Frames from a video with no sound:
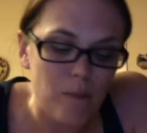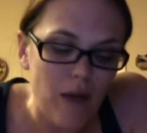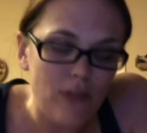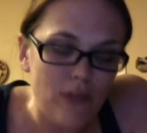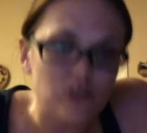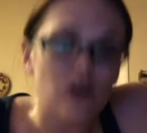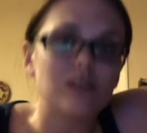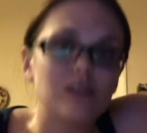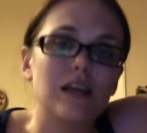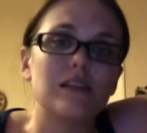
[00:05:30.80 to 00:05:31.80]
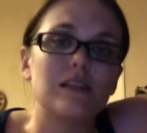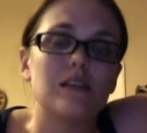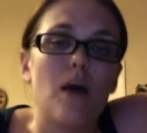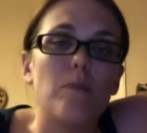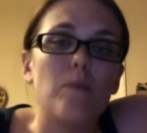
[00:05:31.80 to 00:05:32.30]
Balthazar does
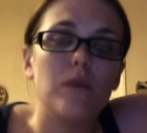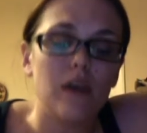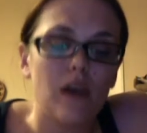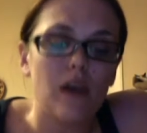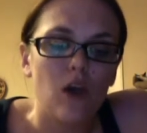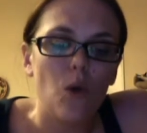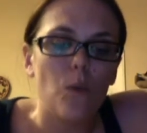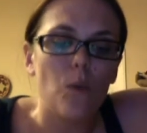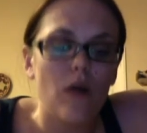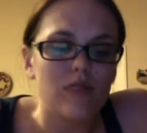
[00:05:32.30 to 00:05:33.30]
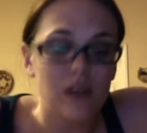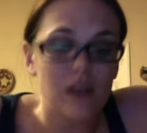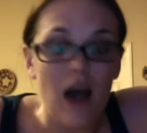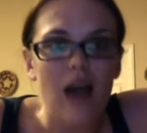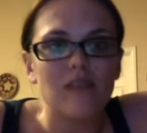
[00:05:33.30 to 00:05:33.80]
end up being the
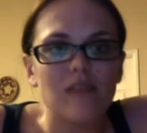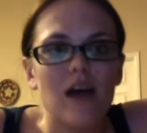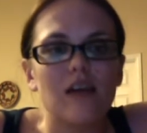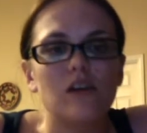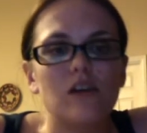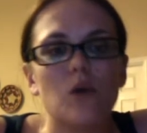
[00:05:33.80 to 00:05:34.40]
guy that,